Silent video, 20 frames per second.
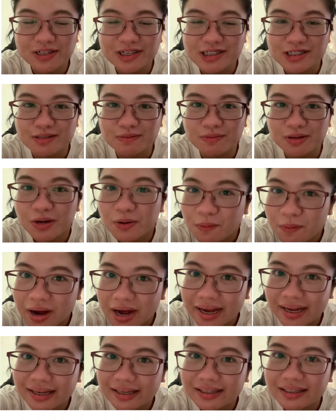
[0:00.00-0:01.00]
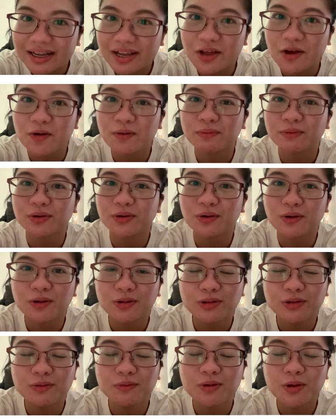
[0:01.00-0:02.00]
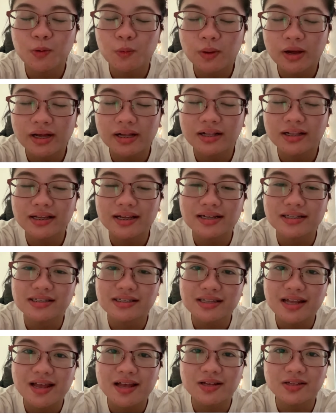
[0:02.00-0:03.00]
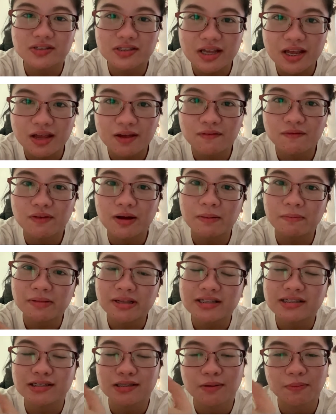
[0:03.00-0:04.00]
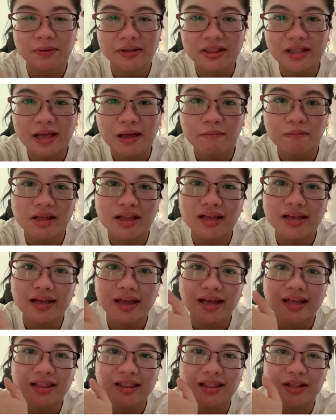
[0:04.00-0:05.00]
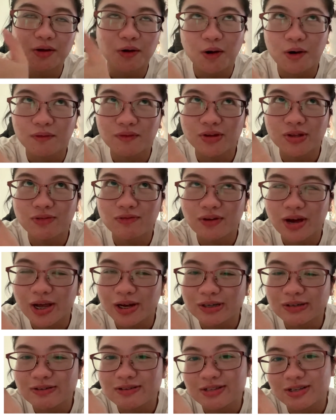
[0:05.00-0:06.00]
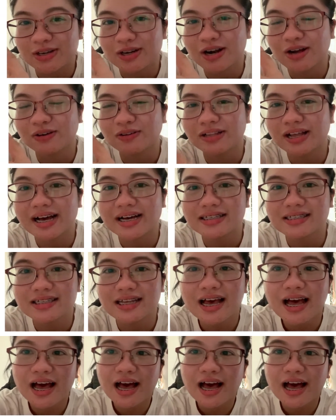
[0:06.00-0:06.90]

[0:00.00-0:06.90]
It's been a while. I hope you're all doing well and staying safe amidst the pandemic and the COVID virus around us.